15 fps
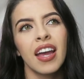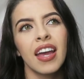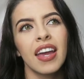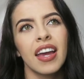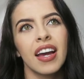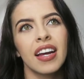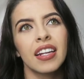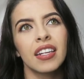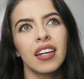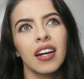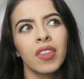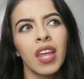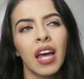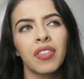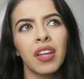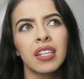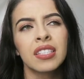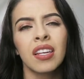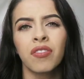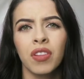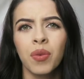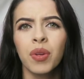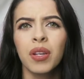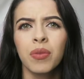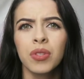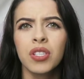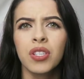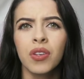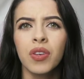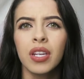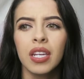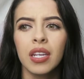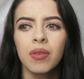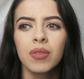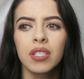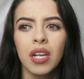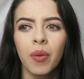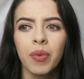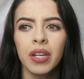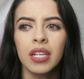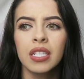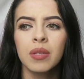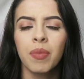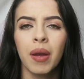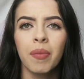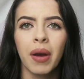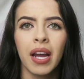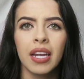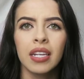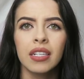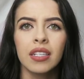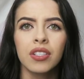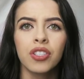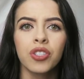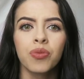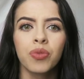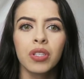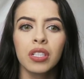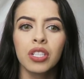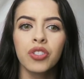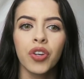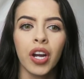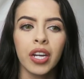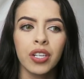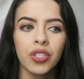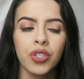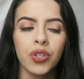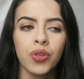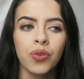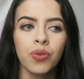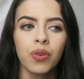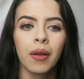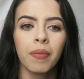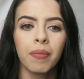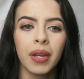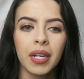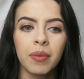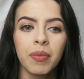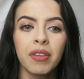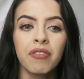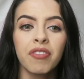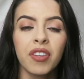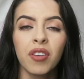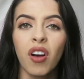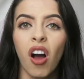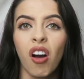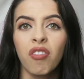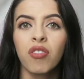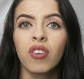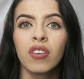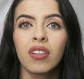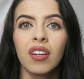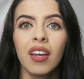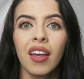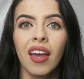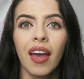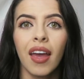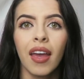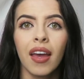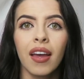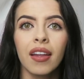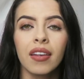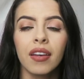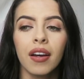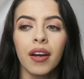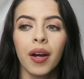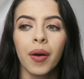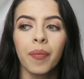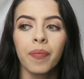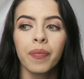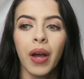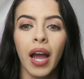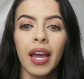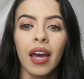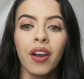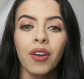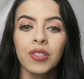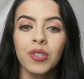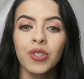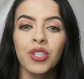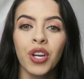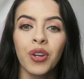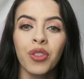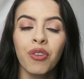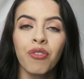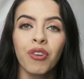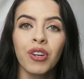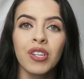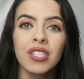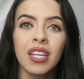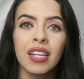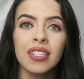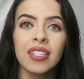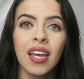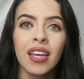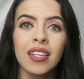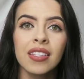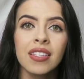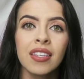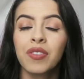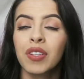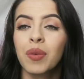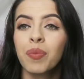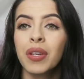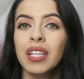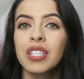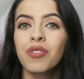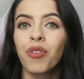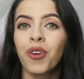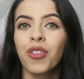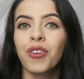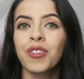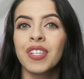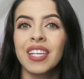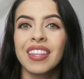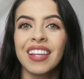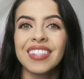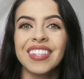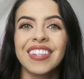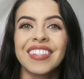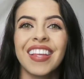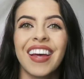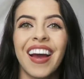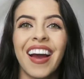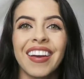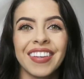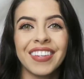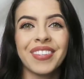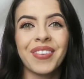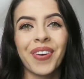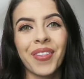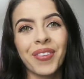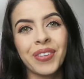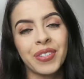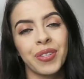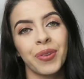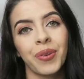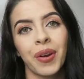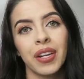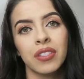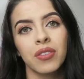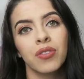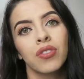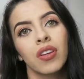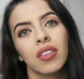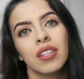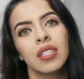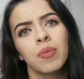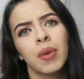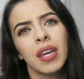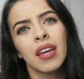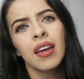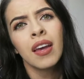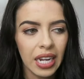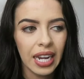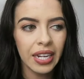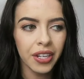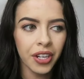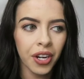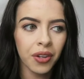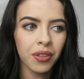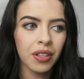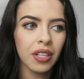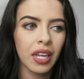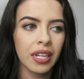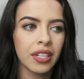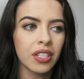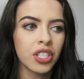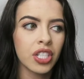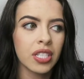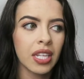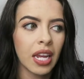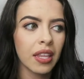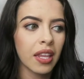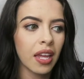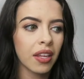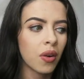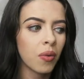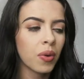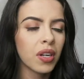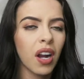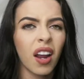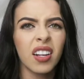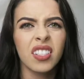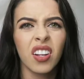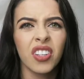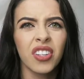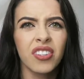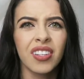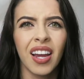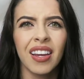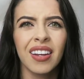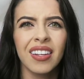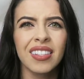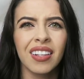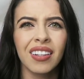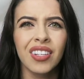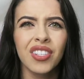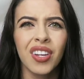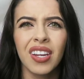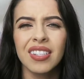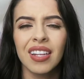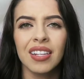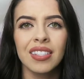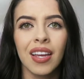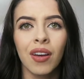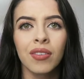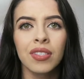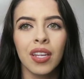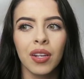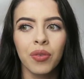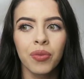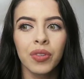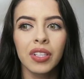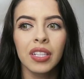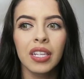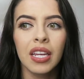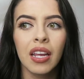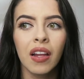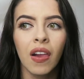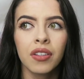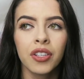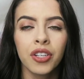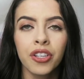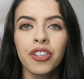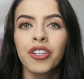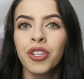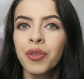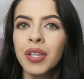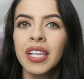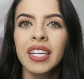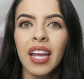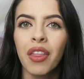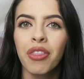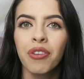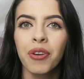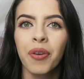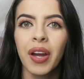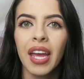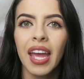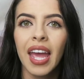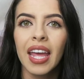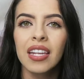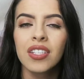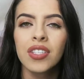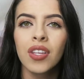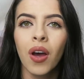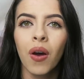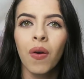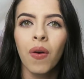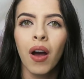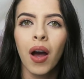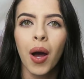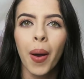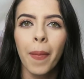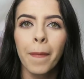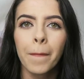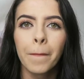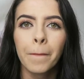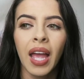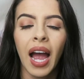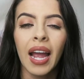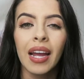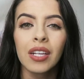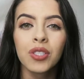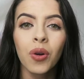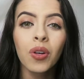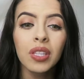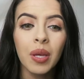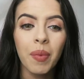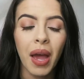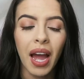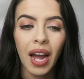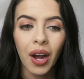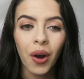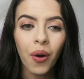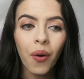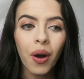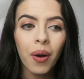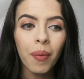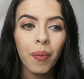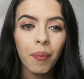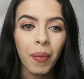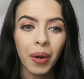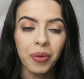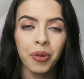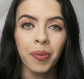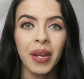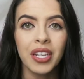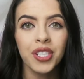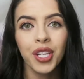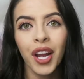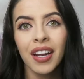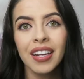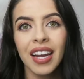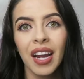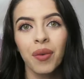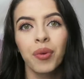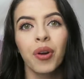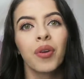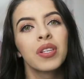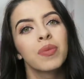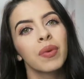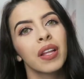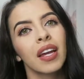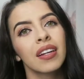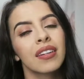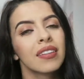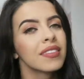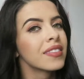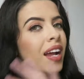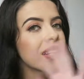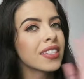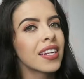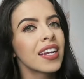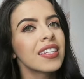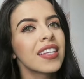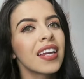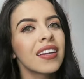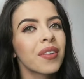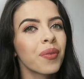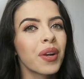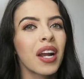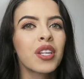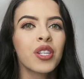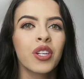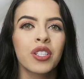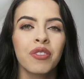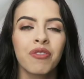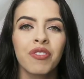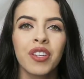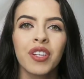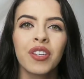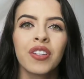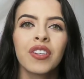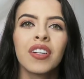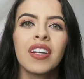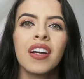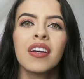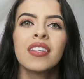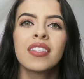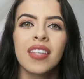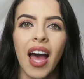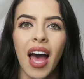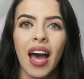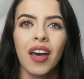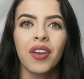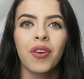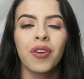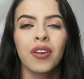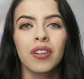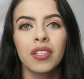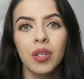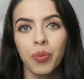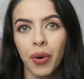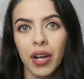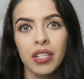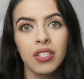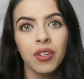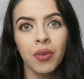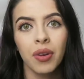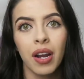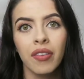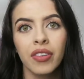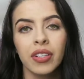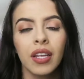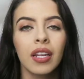And that's definitely what he was doing. He was coming into my mind and just really trying to make me feel awful. And I had also shared the verse that says, it's Philippians 4:13, that says that I can do all things through Christ who strengthens me. And you know, like, just saying that when God is on your side, as cliche as that sounds, like, really, you can get through it. And so I had told them how my roommate Gianna and I would always be like, not today, Satan, when I started to feel sad or depressed or whatever.